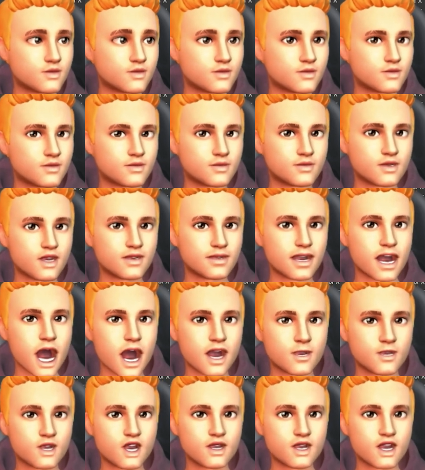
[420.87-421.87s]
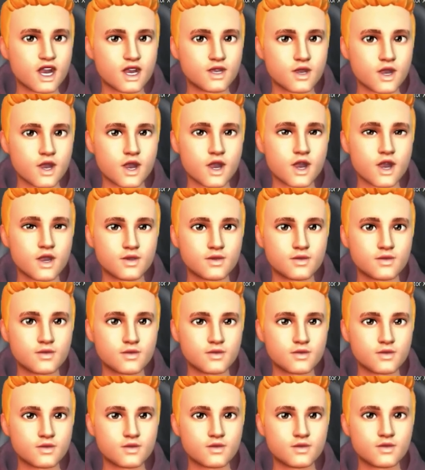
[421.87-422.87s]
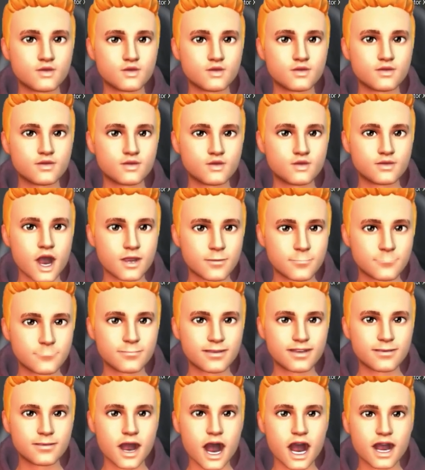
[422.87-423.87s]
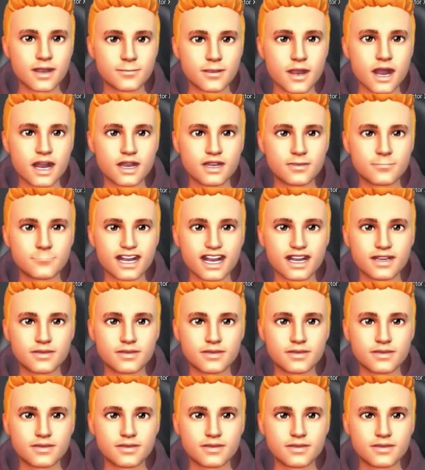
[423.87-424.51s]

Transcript: and then I'm going to copy it multiple times.